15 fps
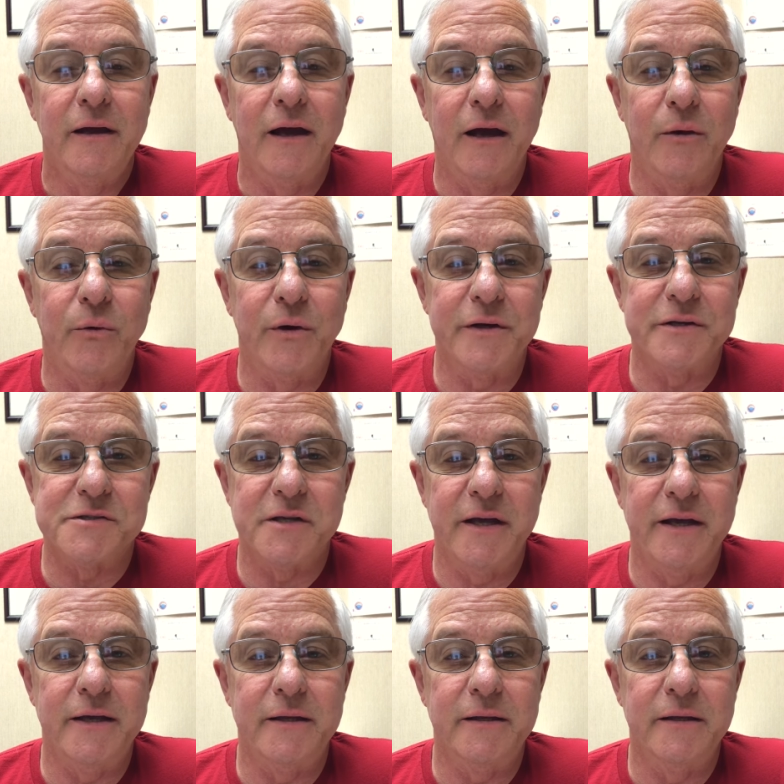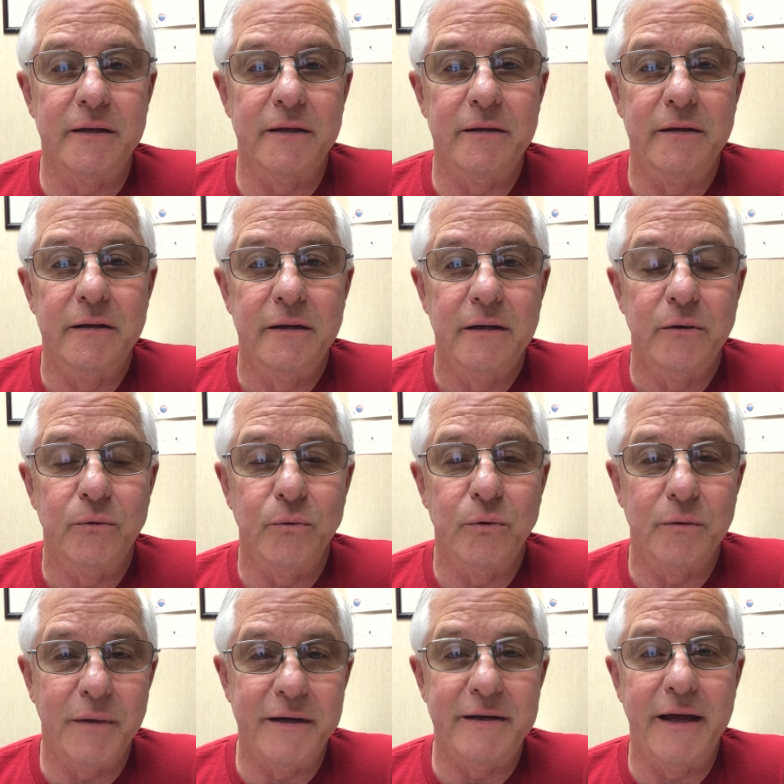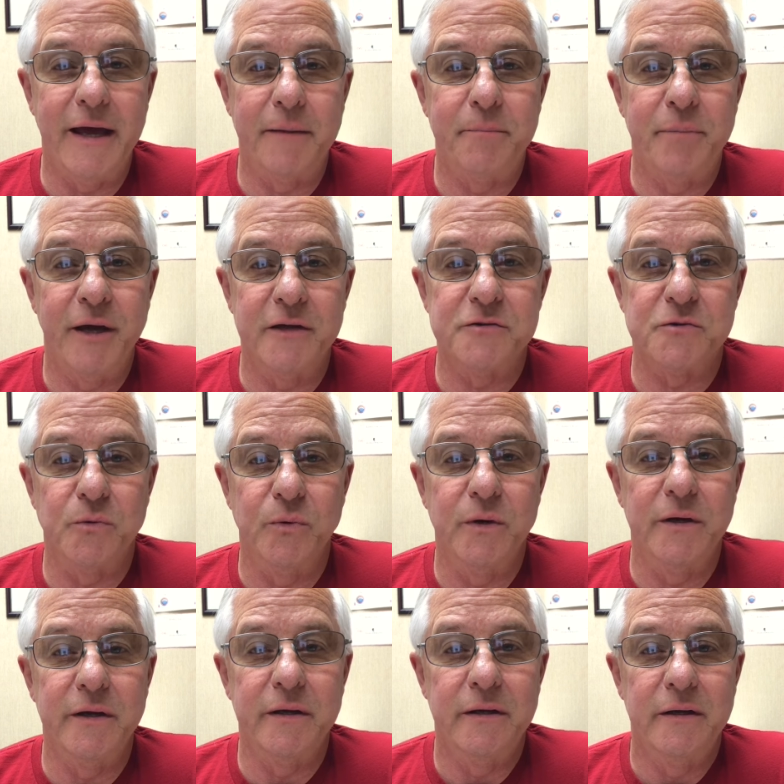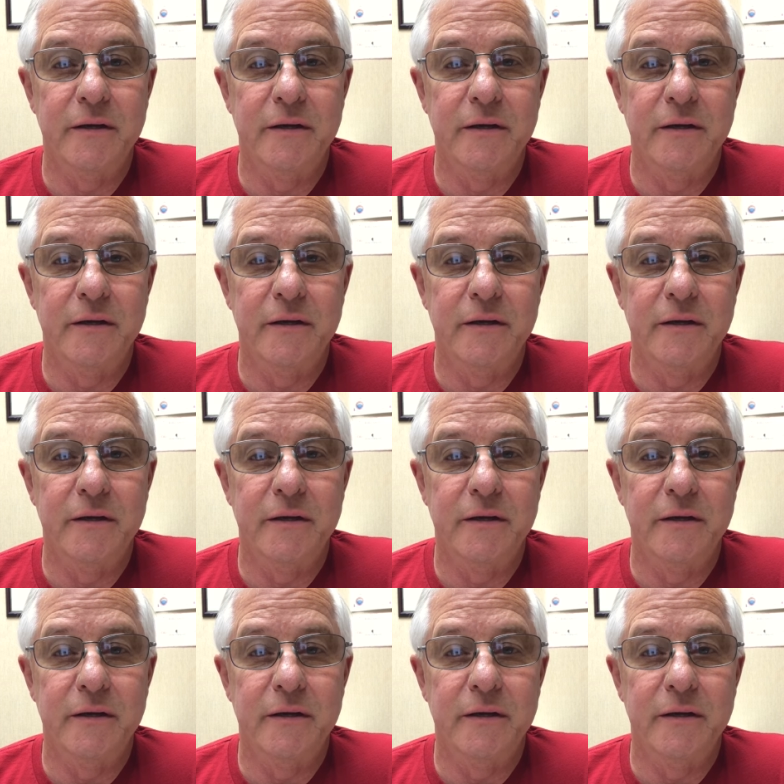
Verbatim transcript: I want to say that when my dad passed away,